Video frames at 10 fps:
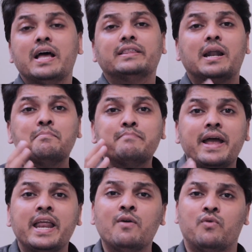There are
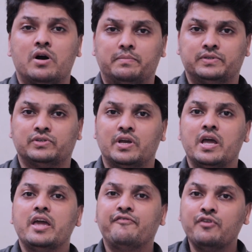many verbs.
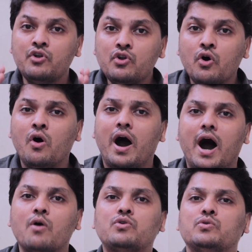If you know
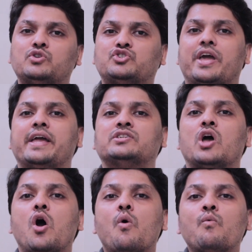how to change
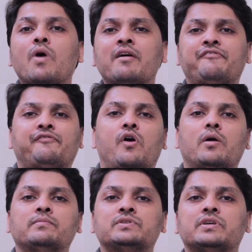verb
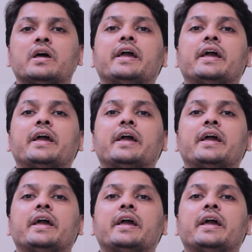forms,